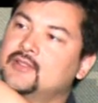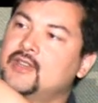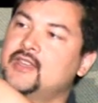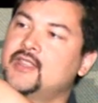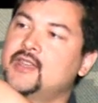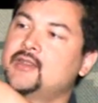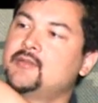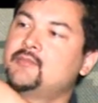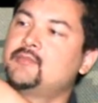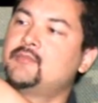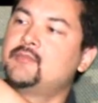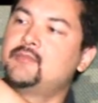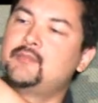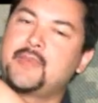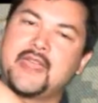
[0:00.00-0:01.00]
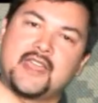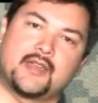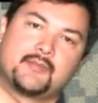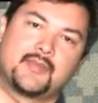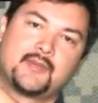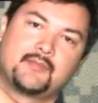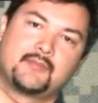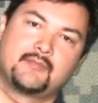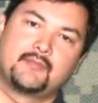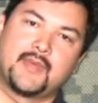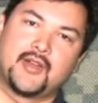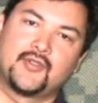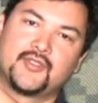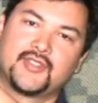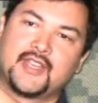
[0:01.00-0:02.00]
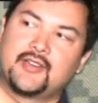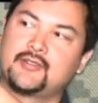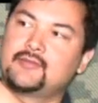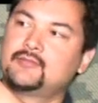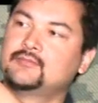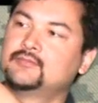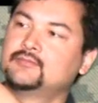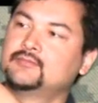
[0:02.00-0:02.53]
and then bam, barrel's out.